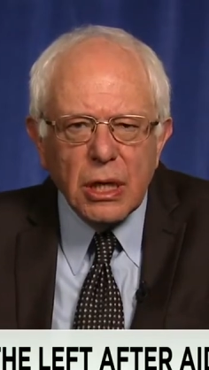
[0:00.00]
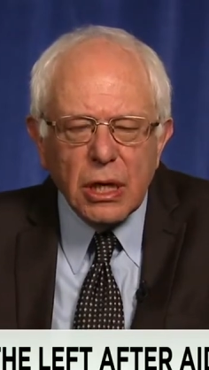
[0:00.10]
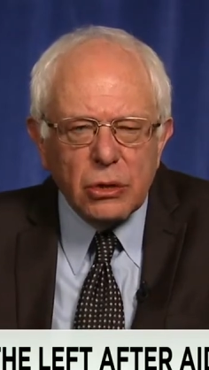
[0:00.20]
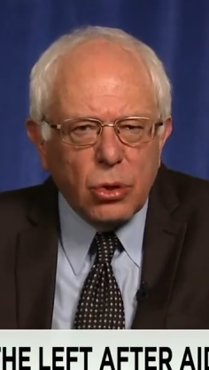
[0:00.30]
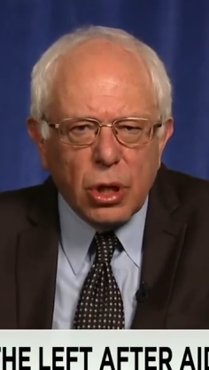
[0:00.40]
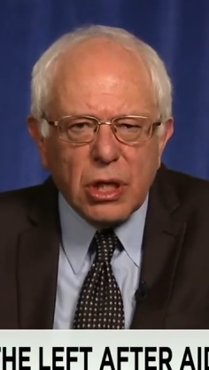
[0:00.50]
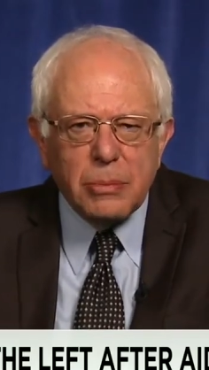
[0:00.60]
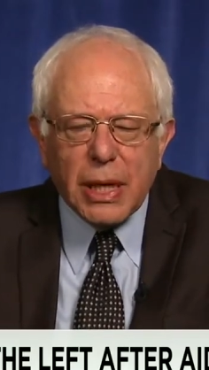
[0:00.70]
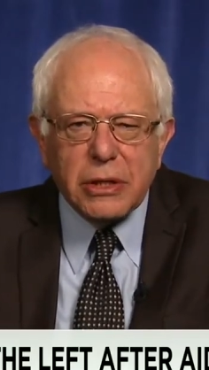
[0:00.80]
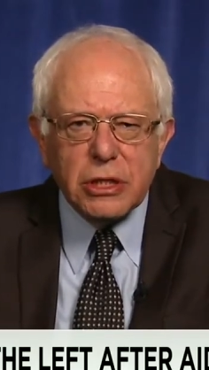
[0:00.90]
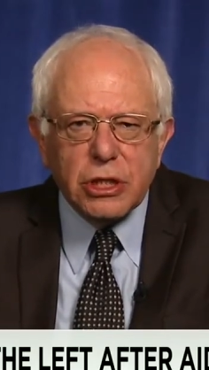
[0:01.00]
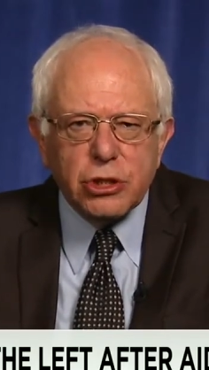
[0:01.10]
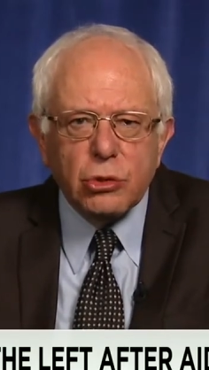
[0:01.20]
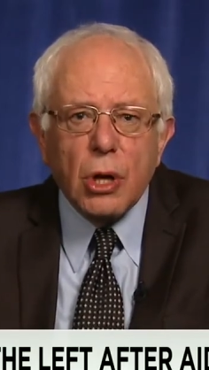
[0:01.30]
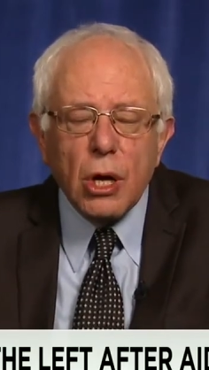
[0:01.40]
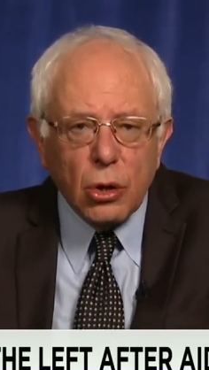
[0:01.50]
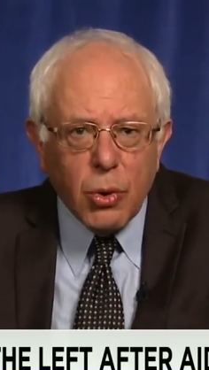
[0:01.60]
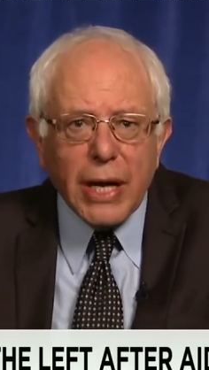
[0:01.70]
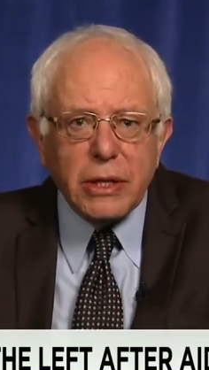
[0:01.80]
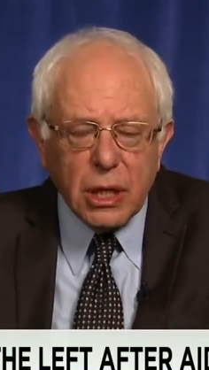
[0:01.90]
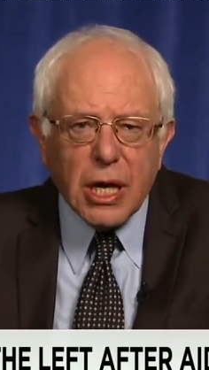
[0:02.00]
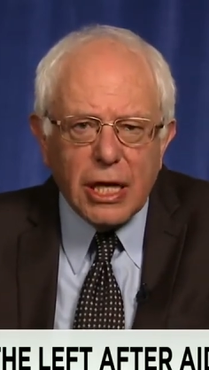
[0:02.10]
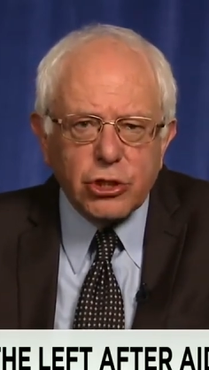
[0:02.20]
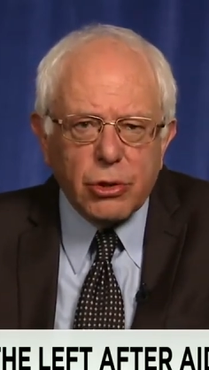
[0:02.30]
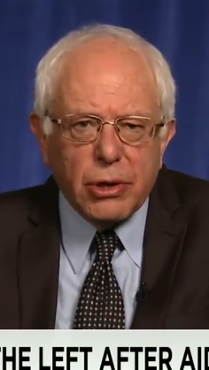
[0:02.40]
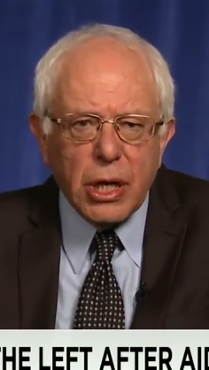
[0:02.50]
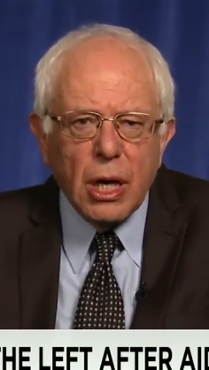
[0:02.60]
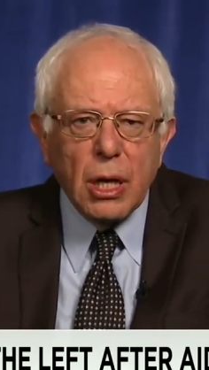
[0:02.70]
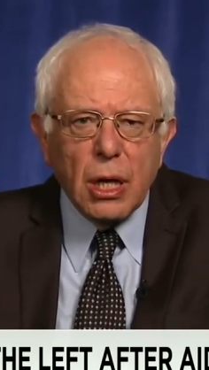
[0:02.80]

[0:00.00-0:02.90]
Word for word: in talking about this issue. Quite the contrary.